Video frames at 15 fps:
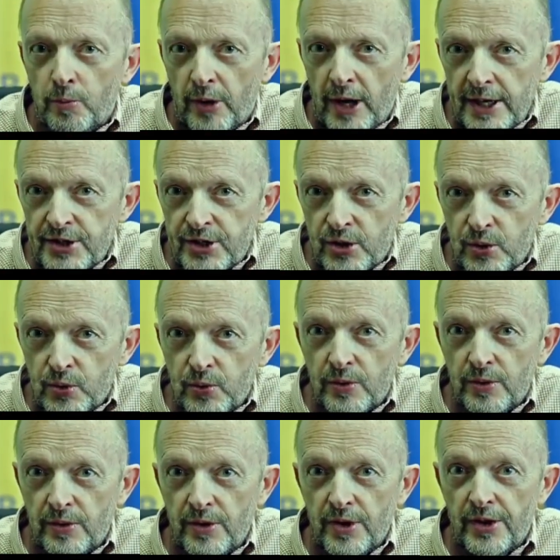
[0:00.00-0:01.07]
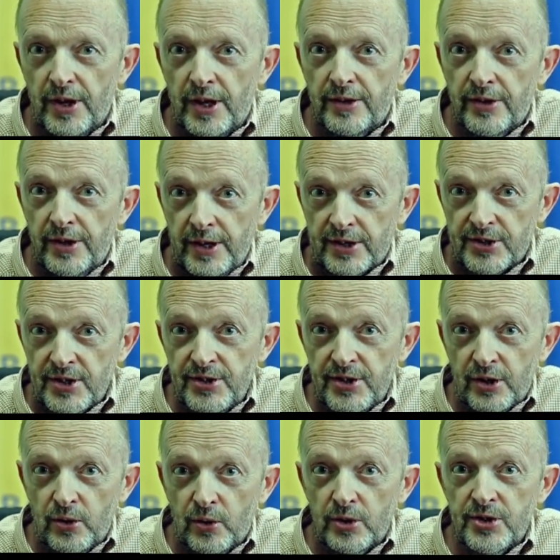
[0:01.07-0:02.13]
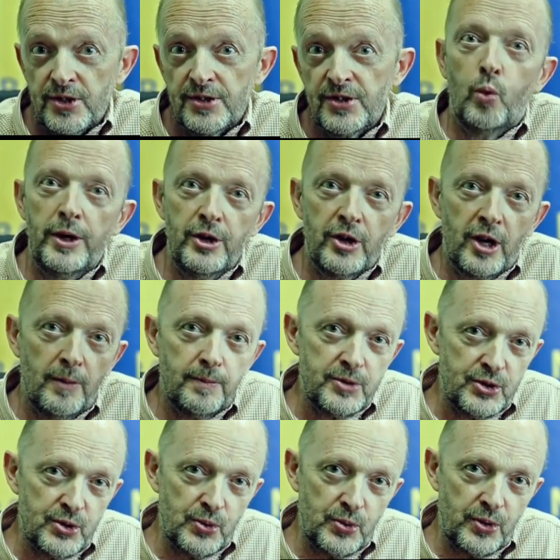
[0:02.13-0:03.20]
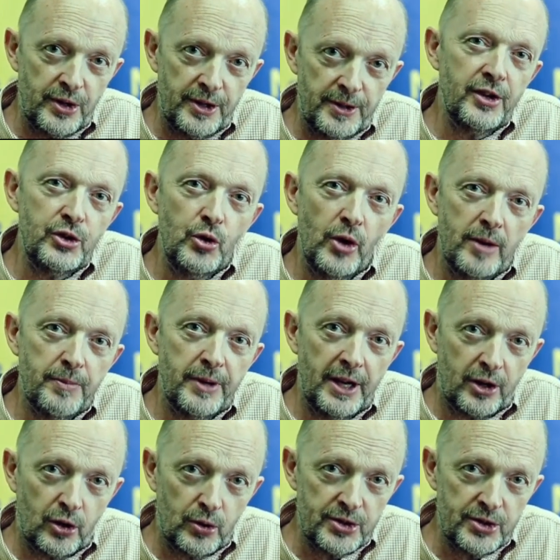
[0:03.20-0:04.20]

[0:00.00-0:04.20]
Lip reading: more practical than the existing courses. When you come to the new MBA